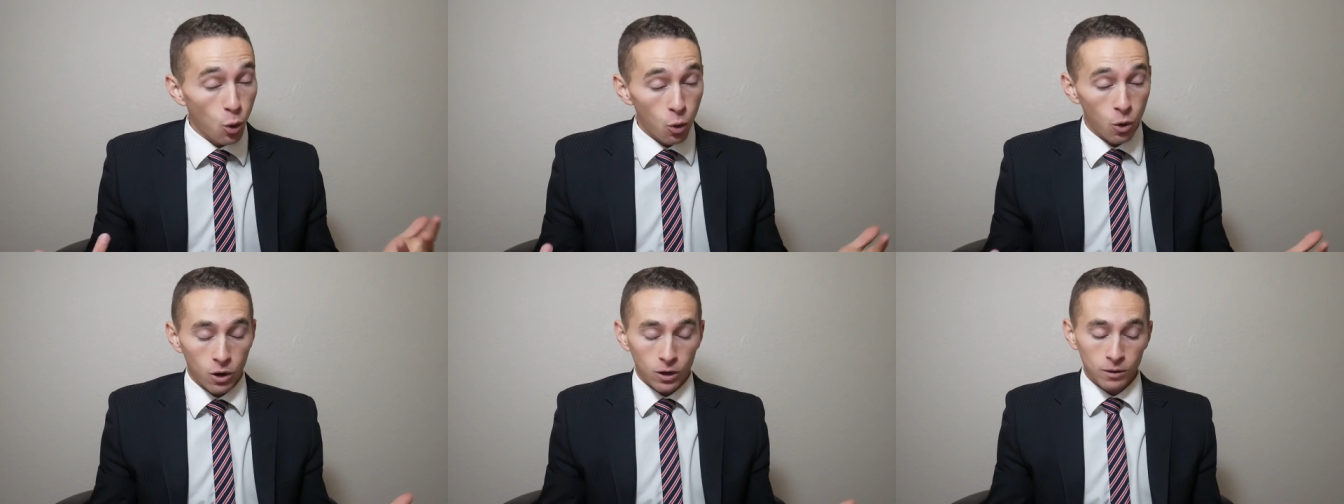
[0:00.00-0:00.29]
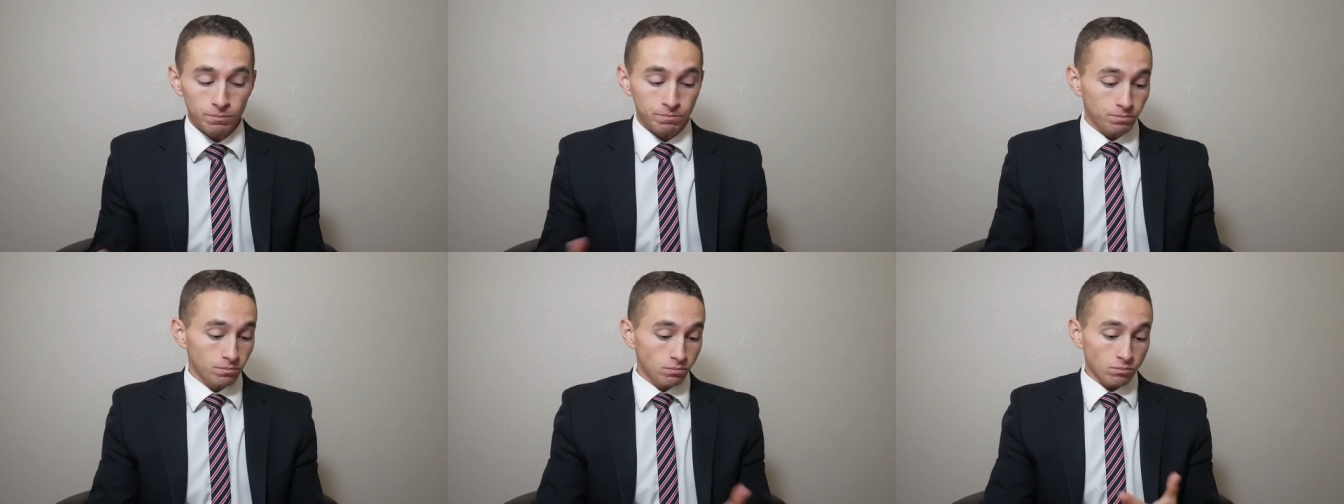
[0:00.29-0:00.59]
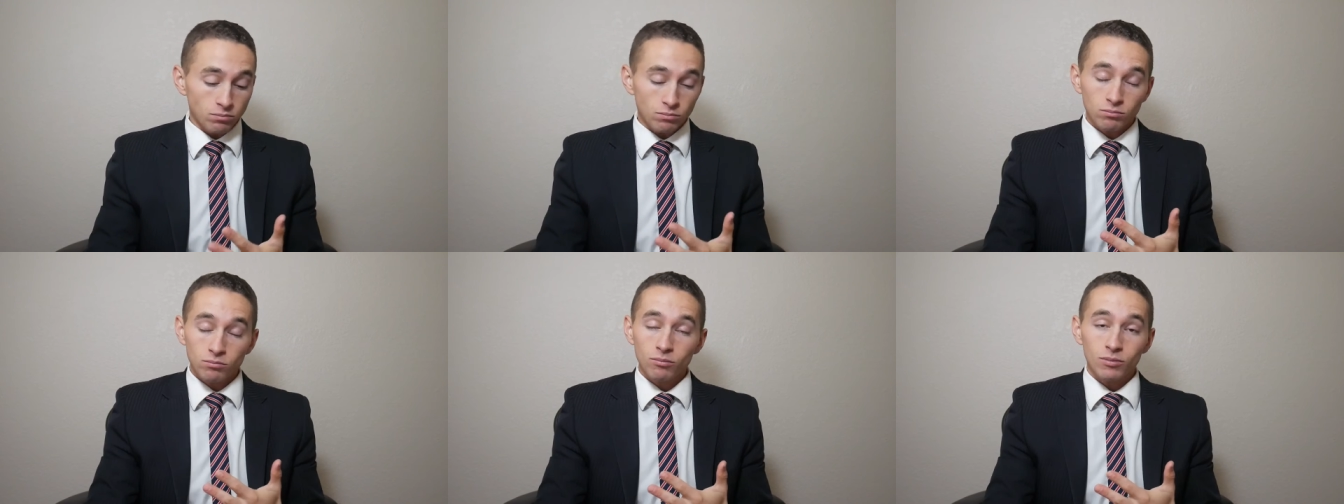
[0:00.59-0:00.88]
Or,
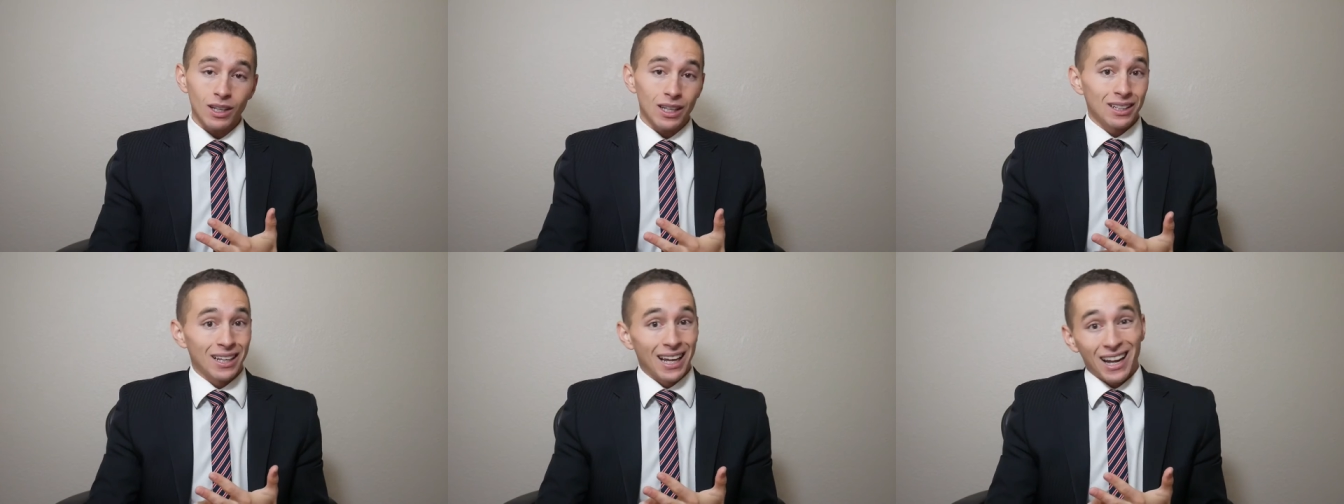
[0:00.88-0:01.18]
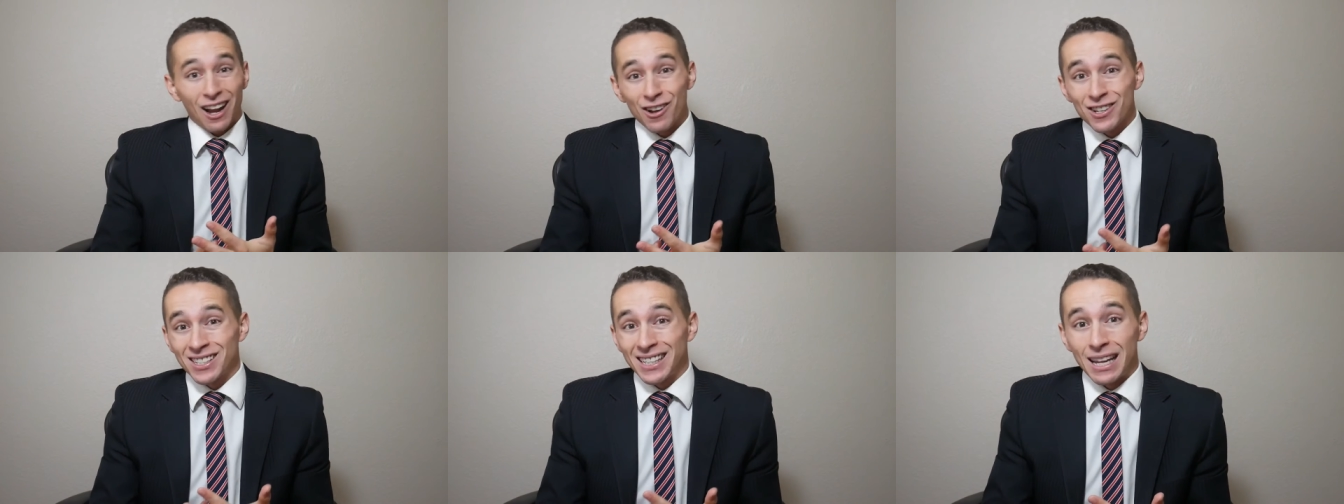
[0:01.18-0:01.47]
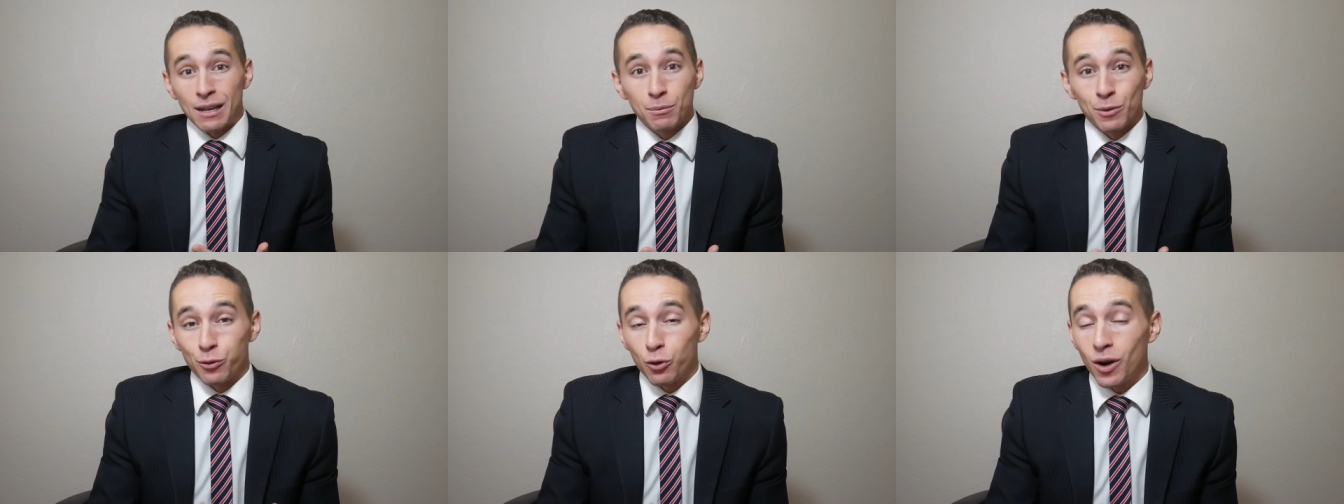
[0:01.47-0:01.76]
like I was
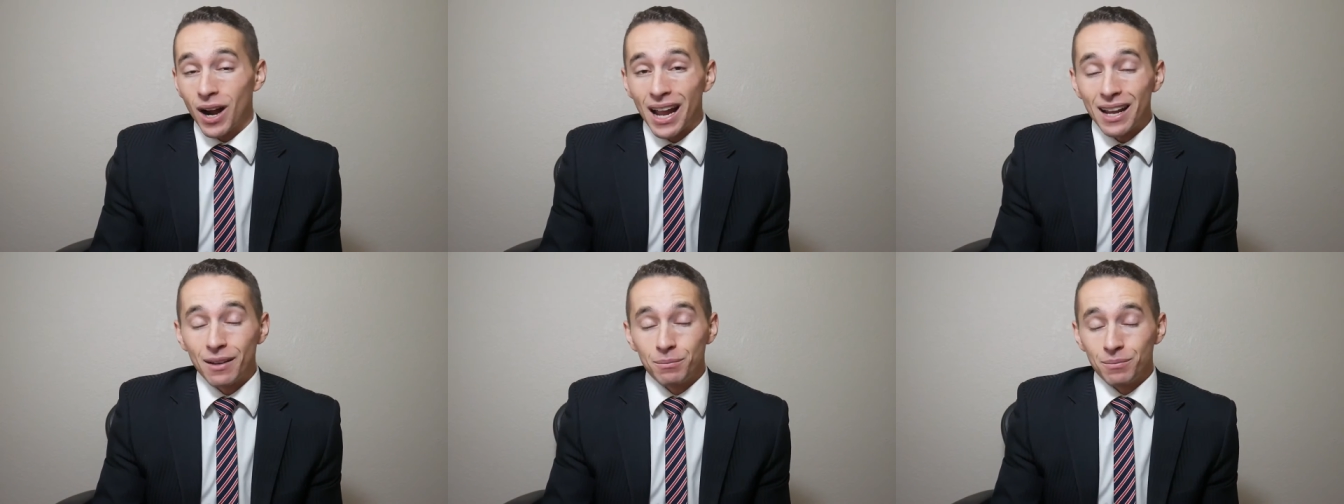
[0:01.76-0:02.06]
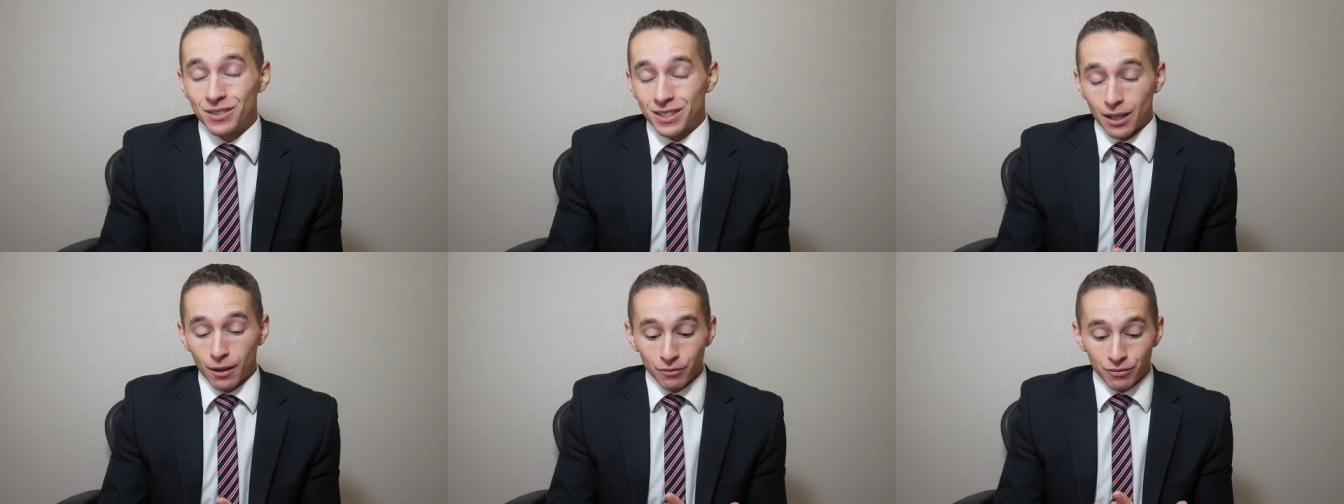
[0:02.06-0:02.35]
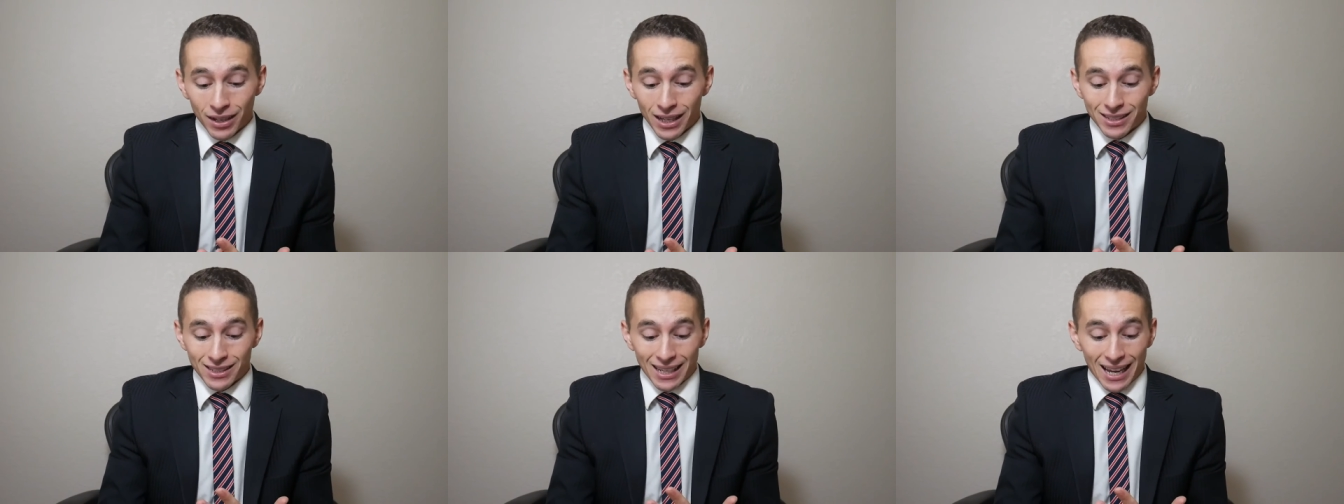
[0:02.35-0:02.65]
saying before, hey,
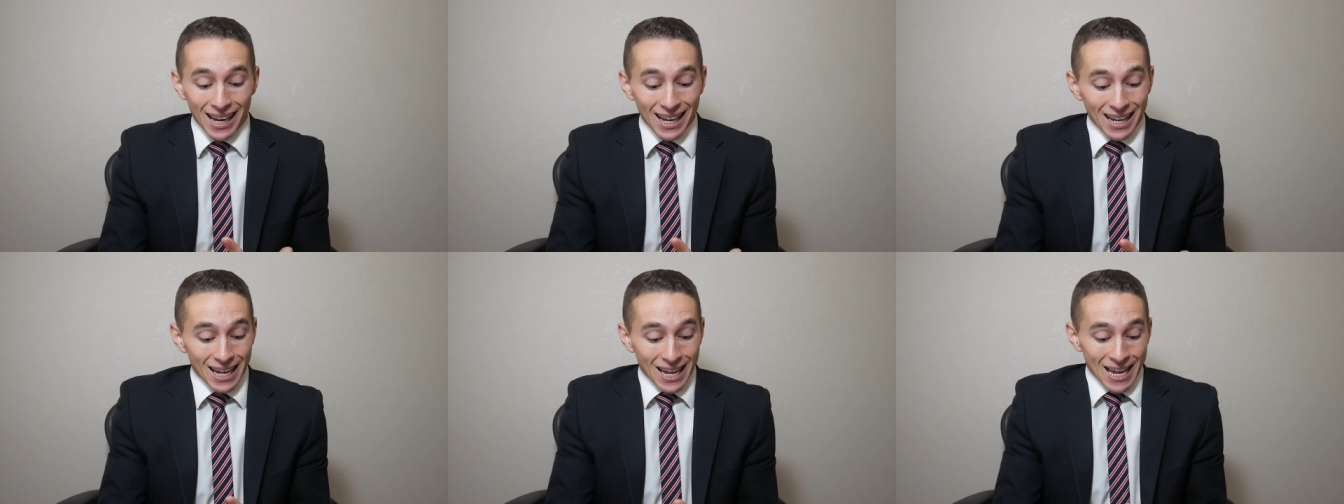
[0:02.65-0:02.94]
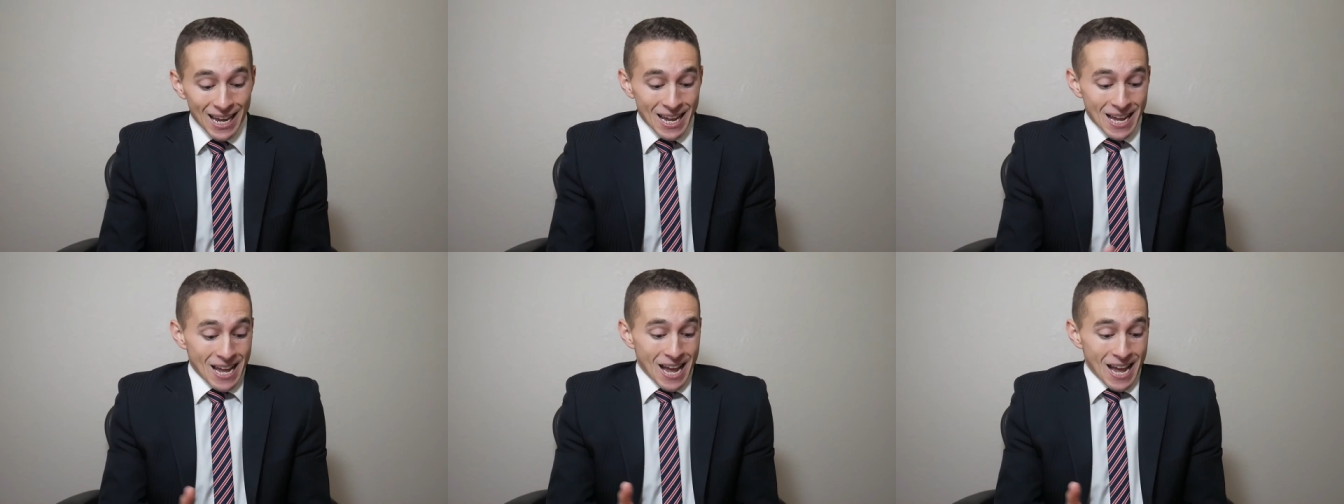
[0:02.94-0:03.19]
some feds say, hey,